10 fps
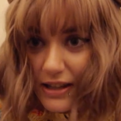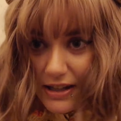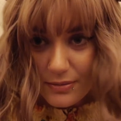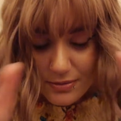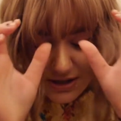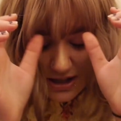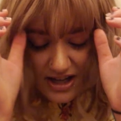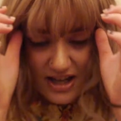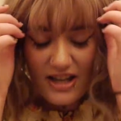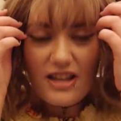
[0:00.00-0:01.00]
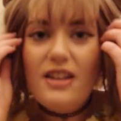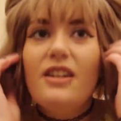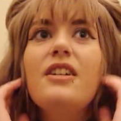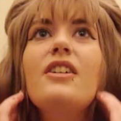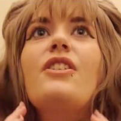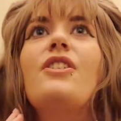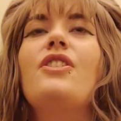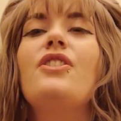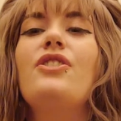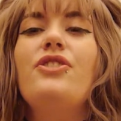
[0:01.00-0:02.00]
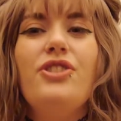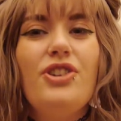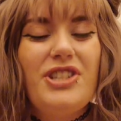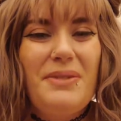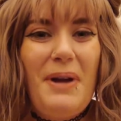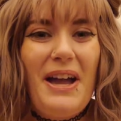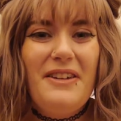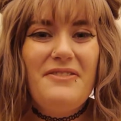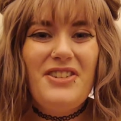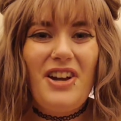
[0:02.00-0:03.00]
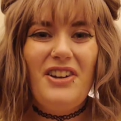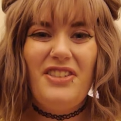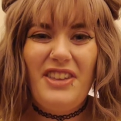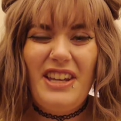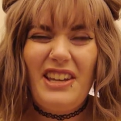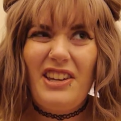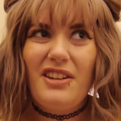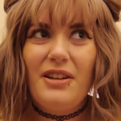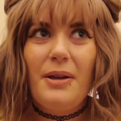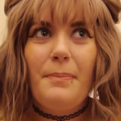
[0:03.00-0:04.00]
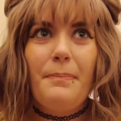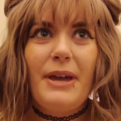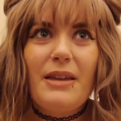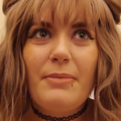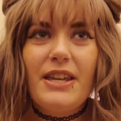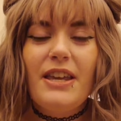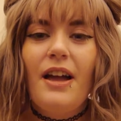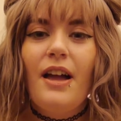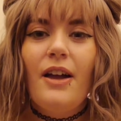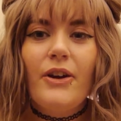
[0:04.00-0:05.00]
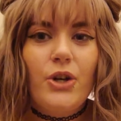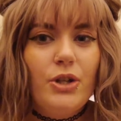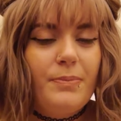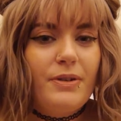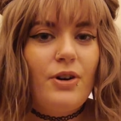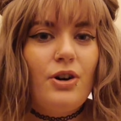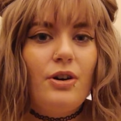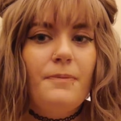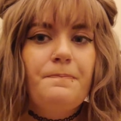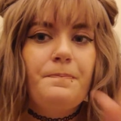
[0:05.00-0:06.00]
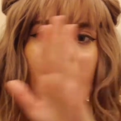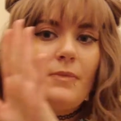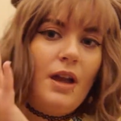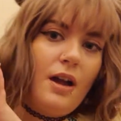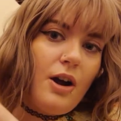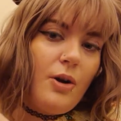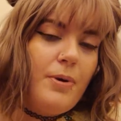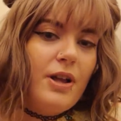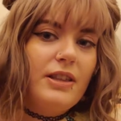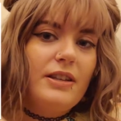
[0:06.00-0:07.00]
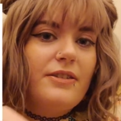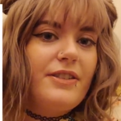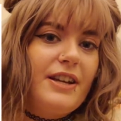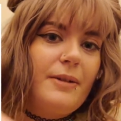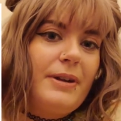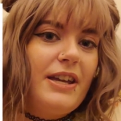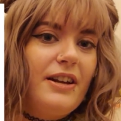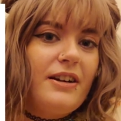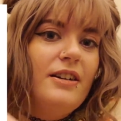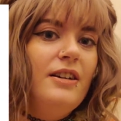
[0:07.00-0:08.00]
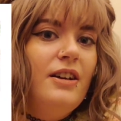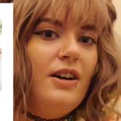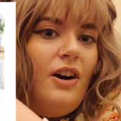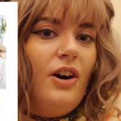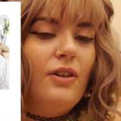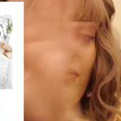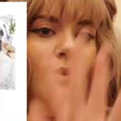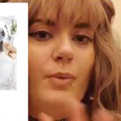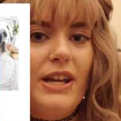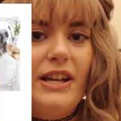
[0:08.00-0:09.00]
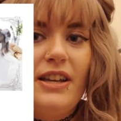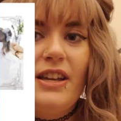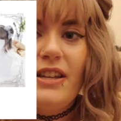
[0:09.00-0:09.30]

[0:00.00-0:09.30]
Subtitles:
It was like £30, I think, maybe, could be wrong. I'll put a little thing up here of the wig.